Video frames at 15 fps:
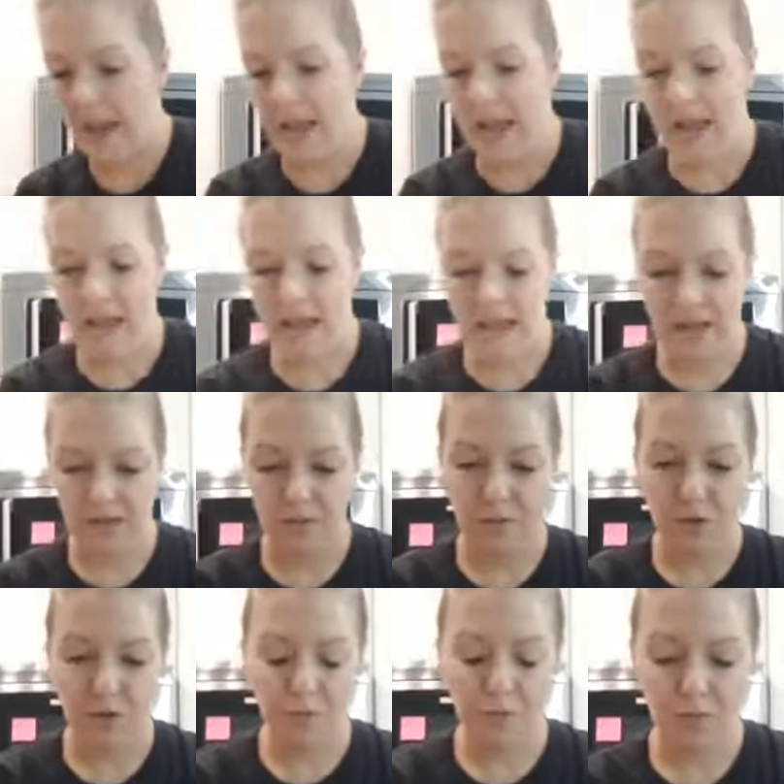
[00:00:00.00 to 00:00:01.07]
And you
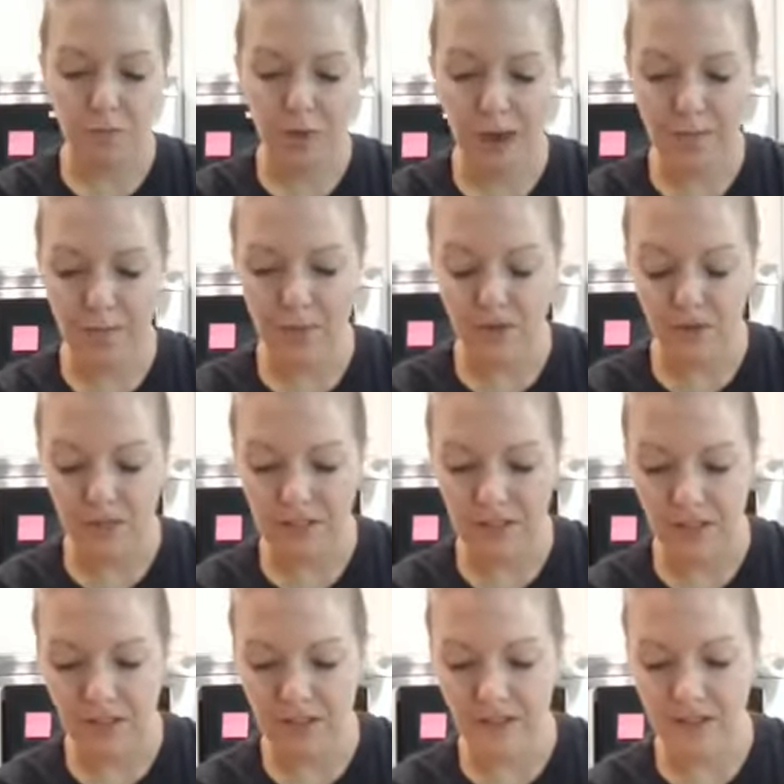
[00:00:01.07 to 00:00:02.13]
put a few pepperonis
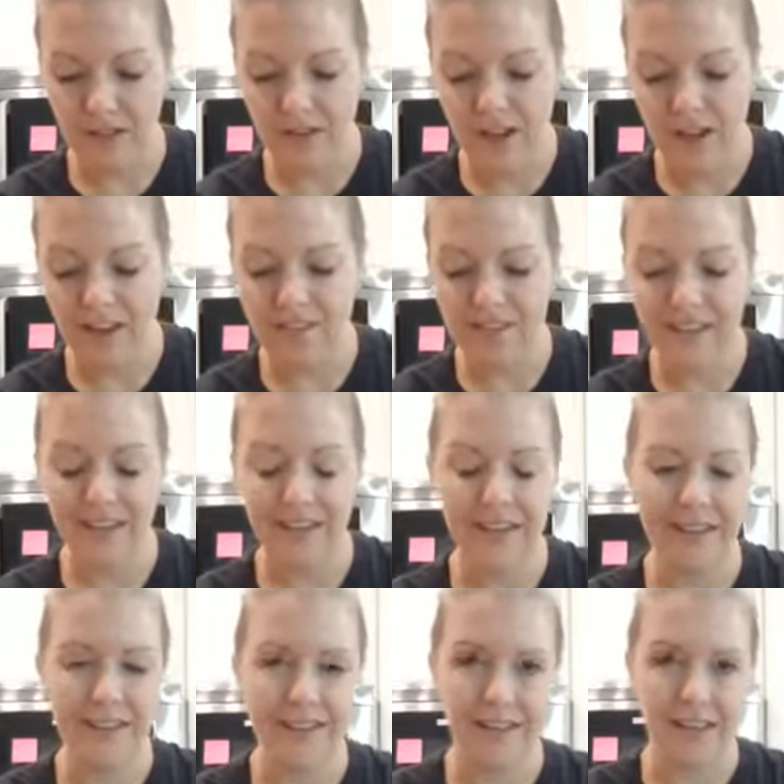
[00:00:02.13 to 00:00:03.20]
on there. So I have
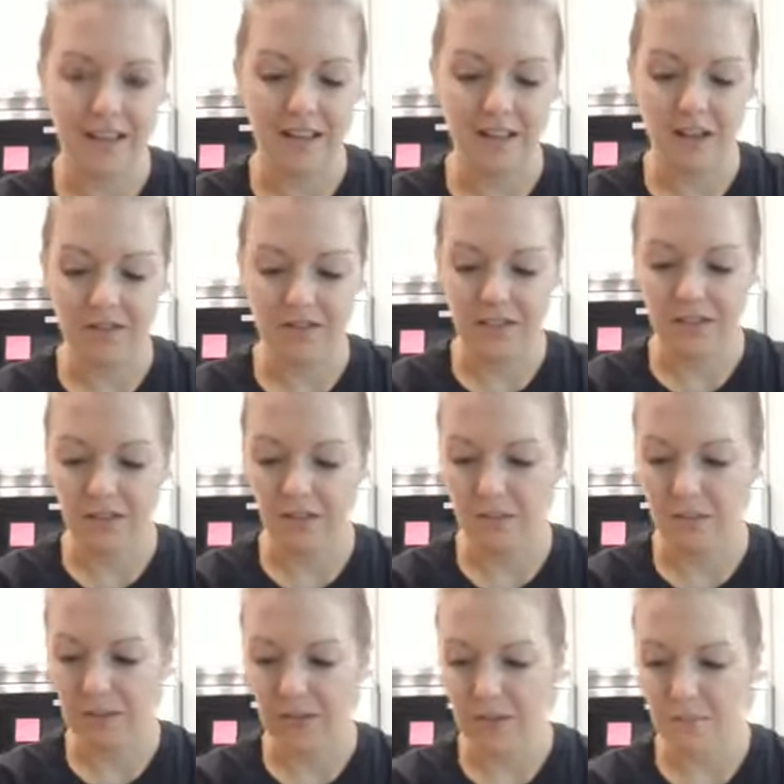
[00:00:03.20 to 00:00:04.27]
kids, and they love these little
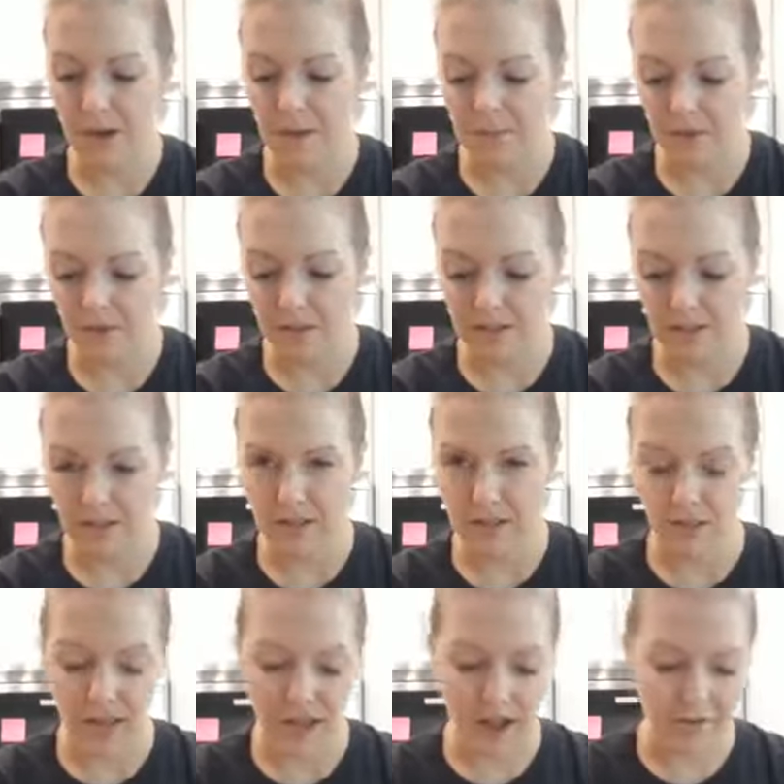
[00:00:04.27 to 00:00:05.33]
mini pepperonis, and that's
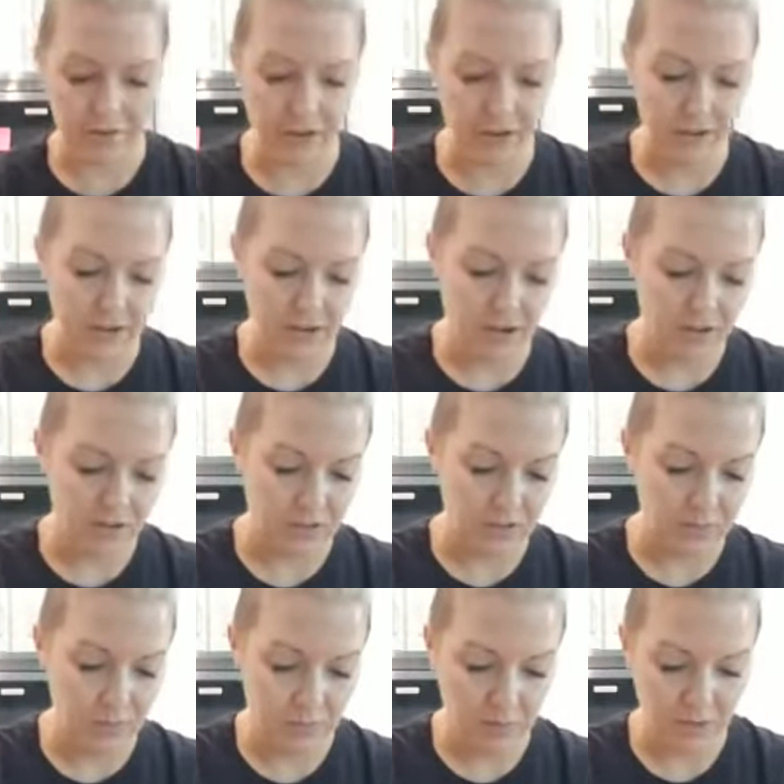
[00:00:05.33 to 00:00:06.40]
all I have right now. So I'm
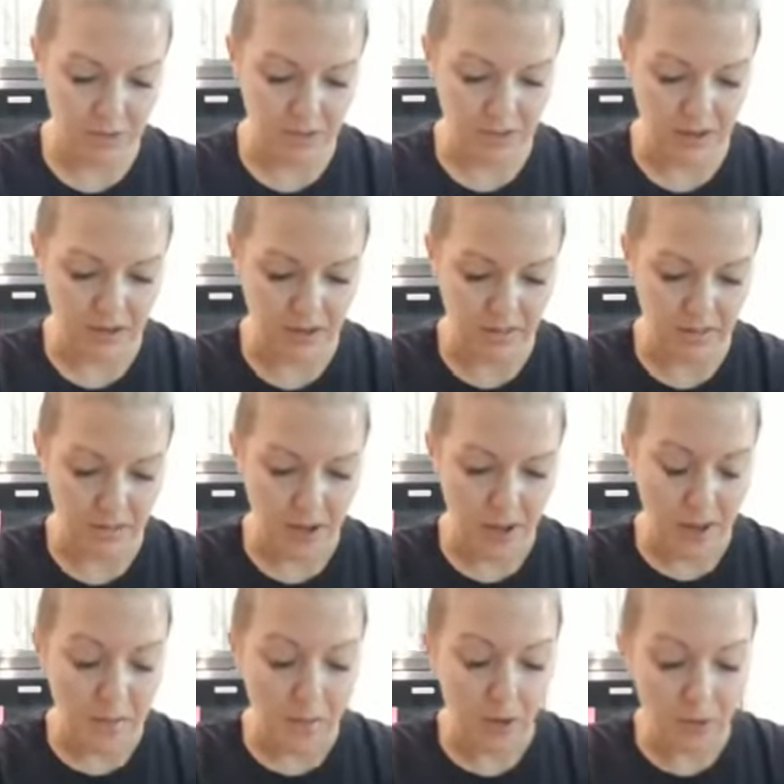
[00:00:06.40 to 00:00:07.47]
going to put them in there.
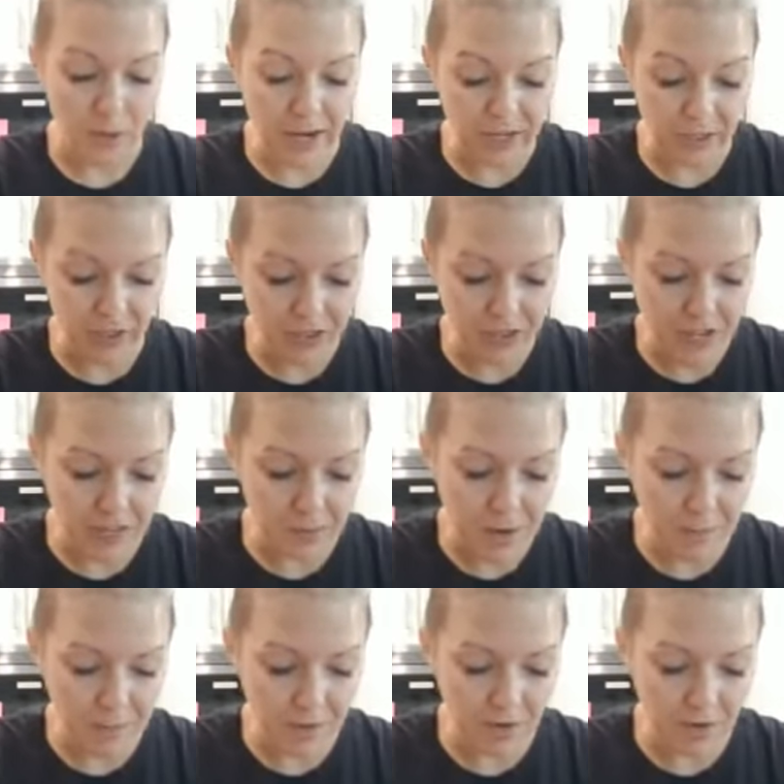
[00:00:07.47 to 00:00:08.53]
But a regular size
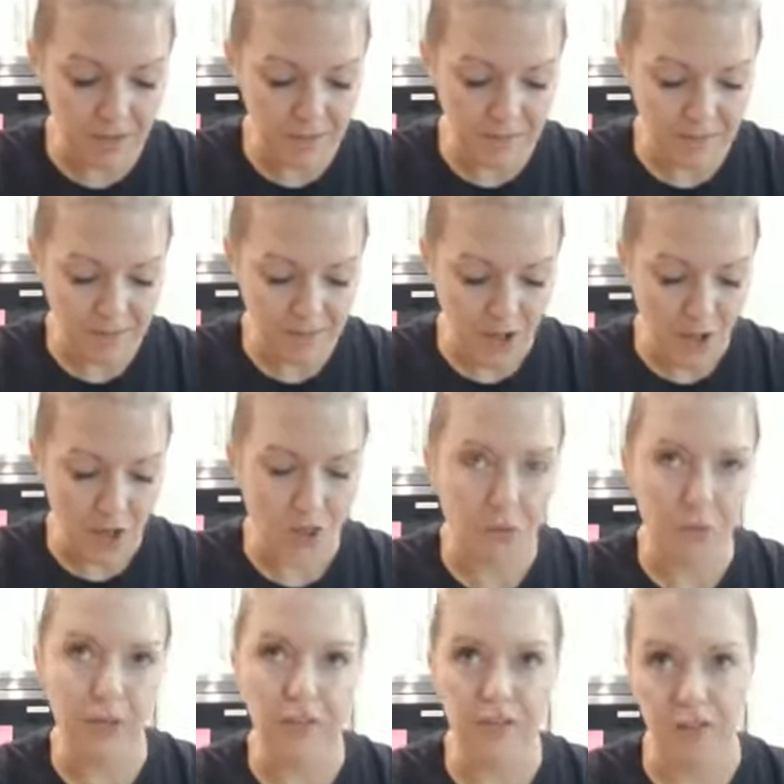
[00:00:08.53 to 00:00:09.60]
pepperoni,
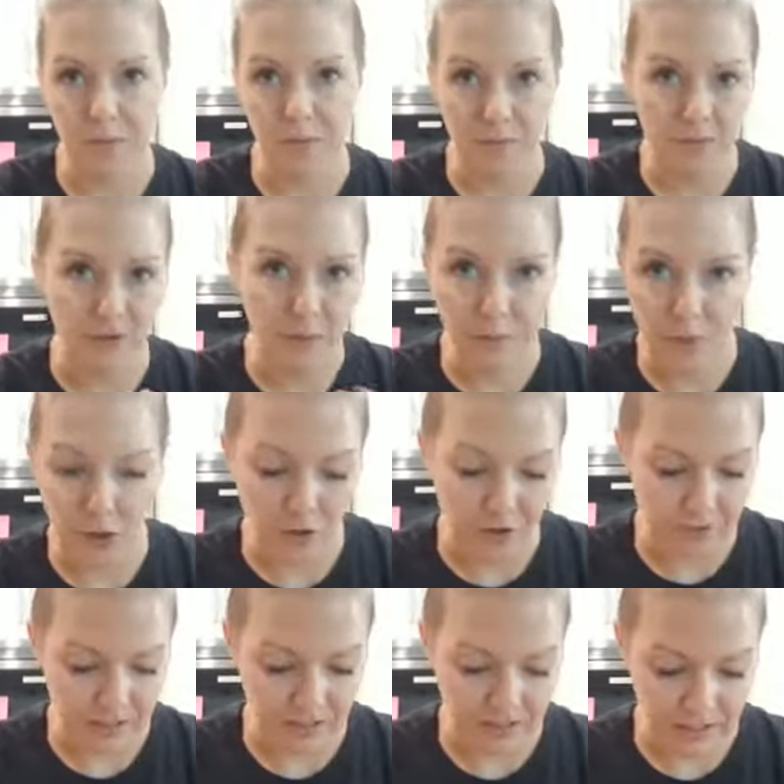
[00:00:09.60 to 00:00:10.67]
3 of them fit
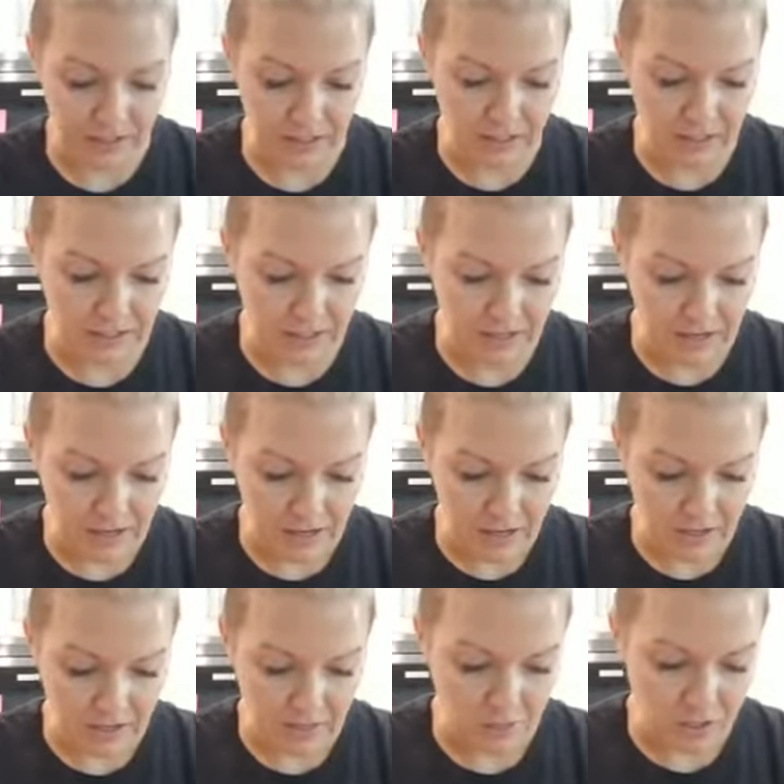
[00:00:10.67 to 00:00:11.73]
perfectly.
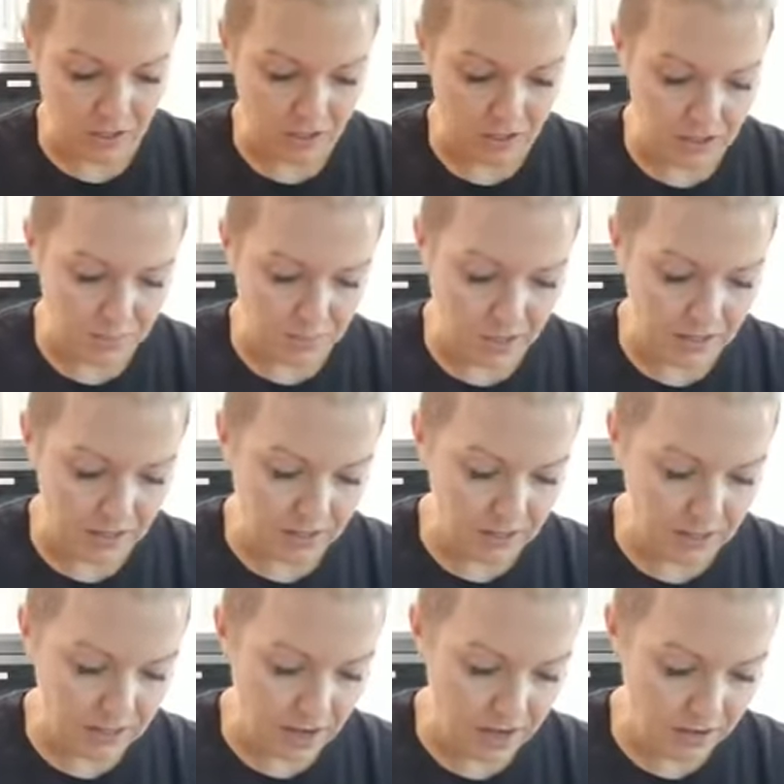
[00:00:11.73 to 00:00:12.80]
I'm just going to spread
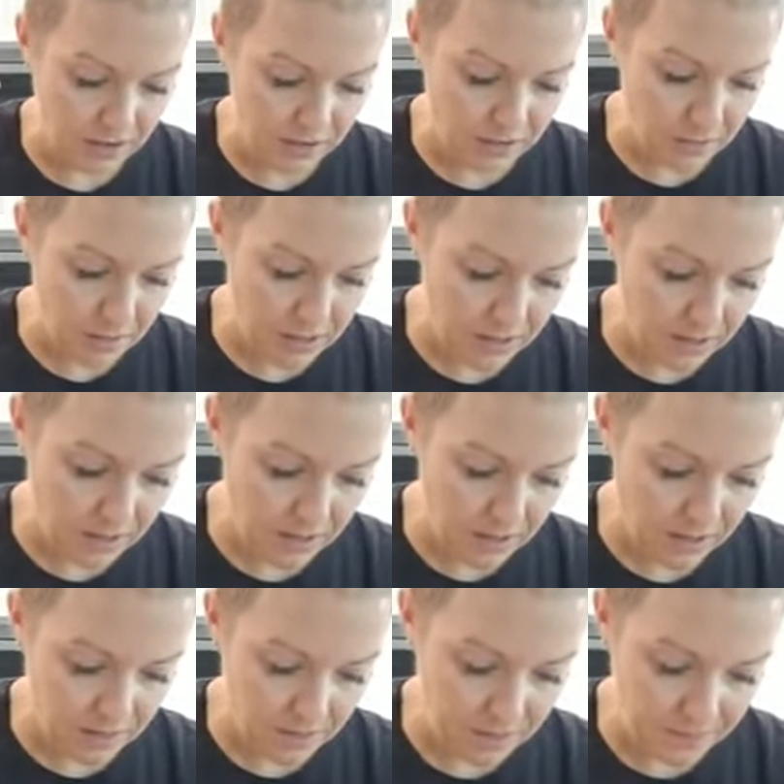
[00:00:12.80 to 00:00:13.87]
these out a little
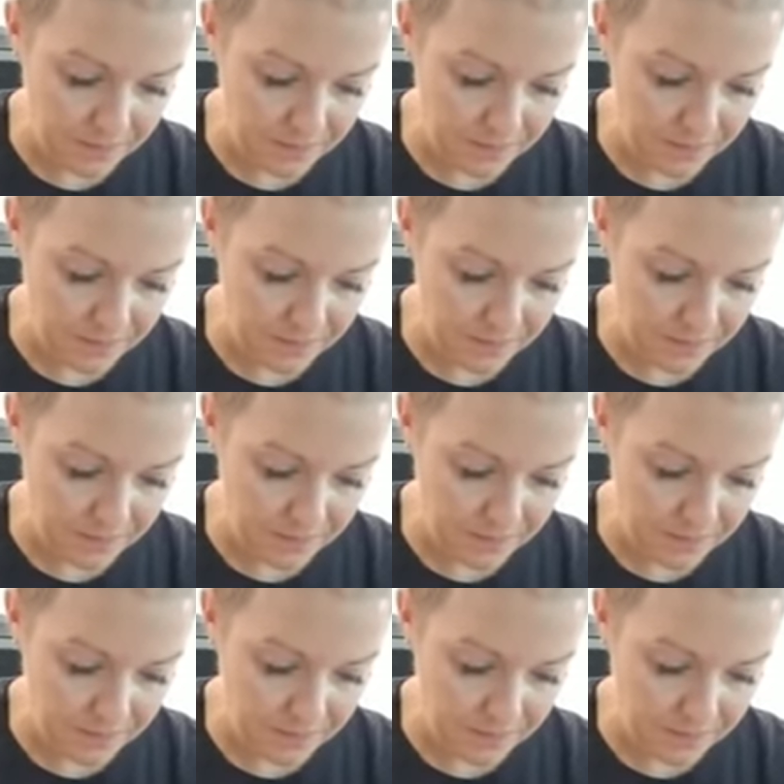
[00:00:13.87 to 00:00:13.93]
bit